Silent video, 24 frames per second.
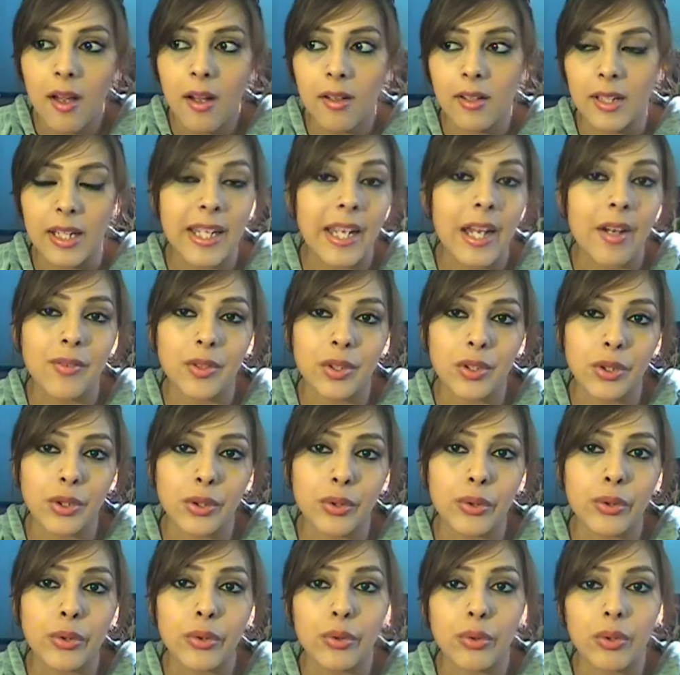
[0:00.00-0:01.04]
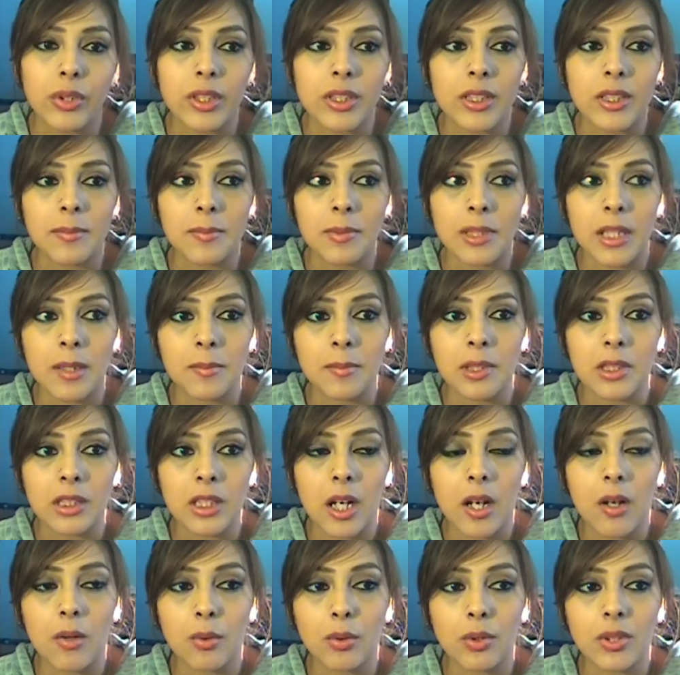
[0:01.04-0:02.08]
late afternoon, or sometimes
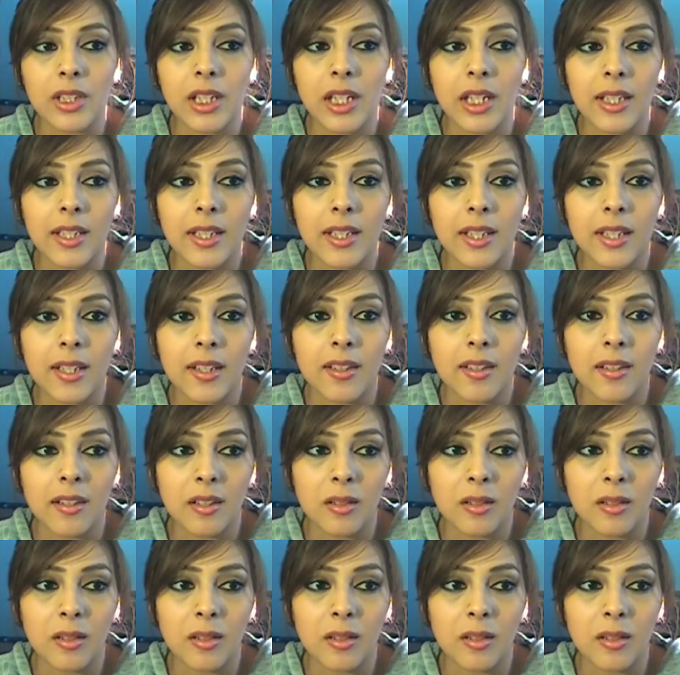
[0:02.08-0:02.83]
I will take it